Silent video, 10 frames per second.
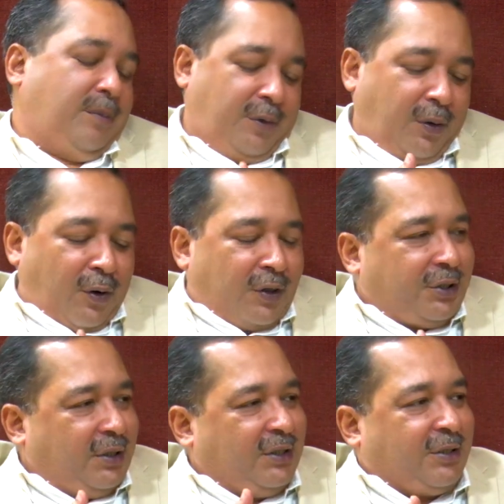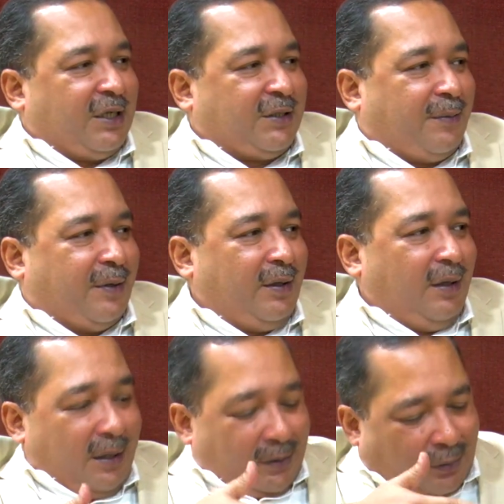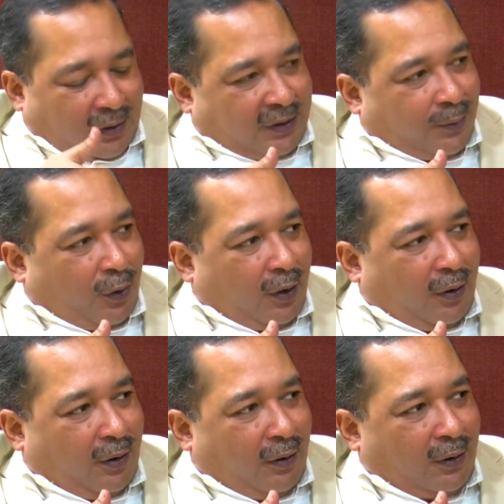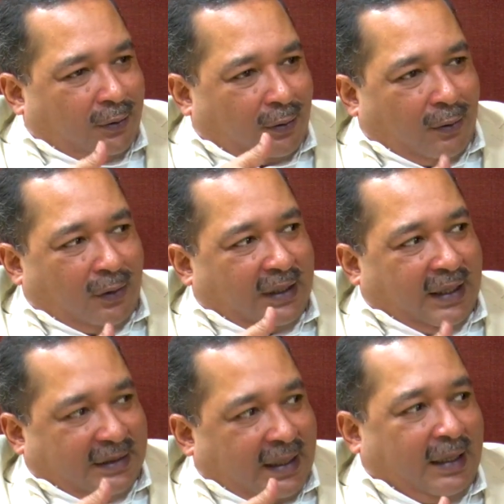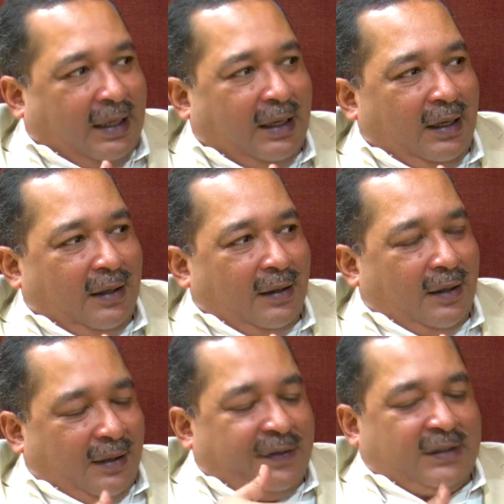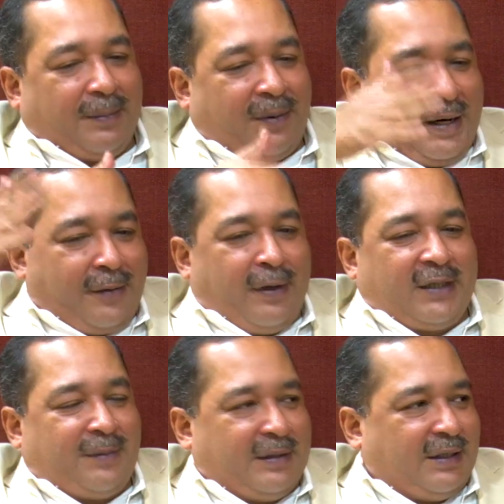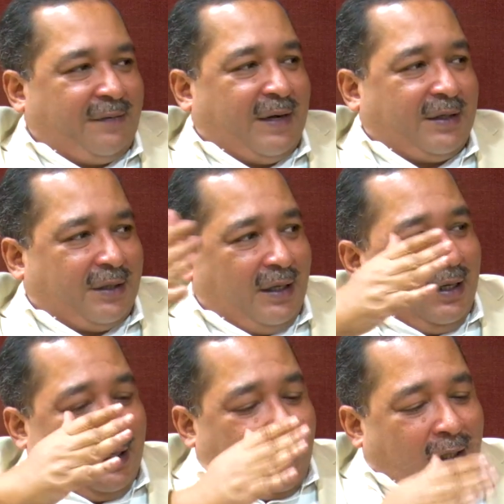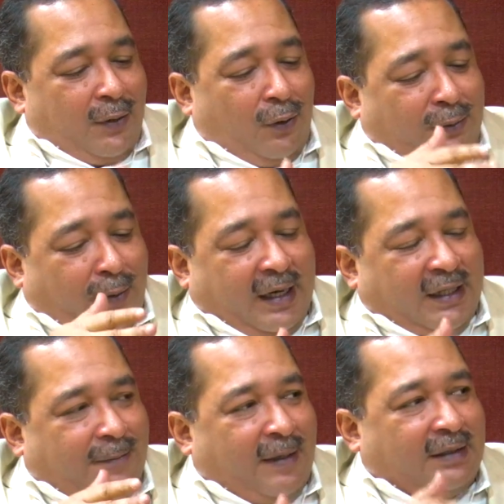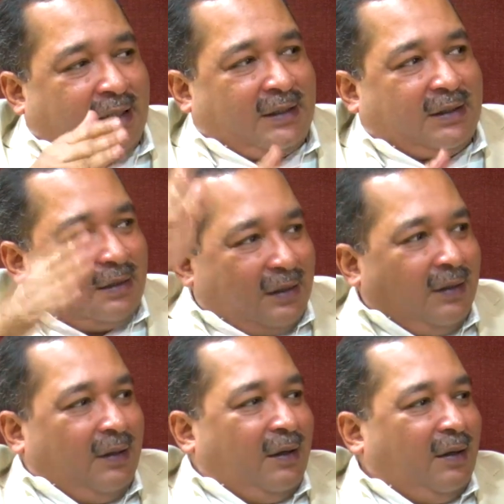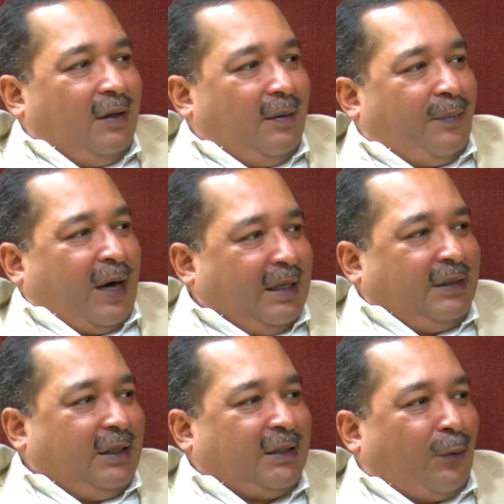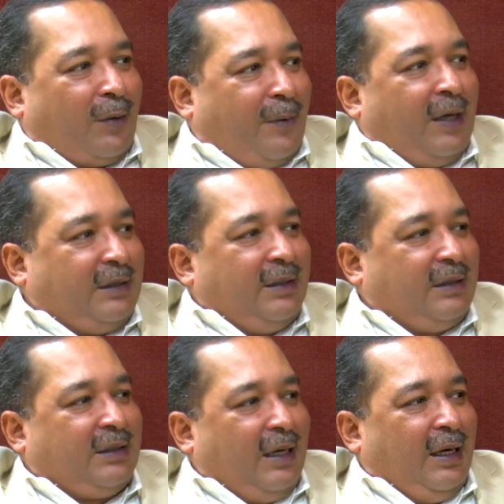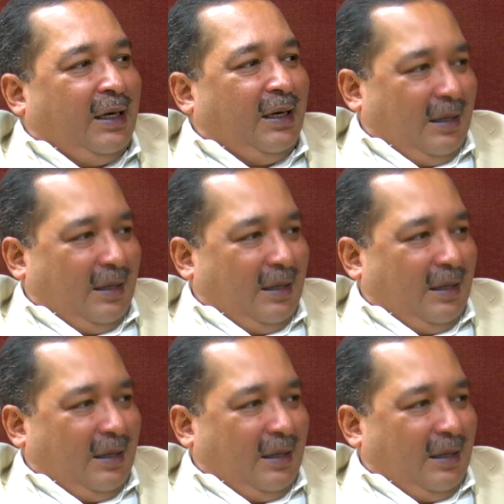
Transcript: The auction is transparent, so the small grower also knows exactly if he's supplying to XYZ factory, he knows what XYZ's price is, what price he's selling.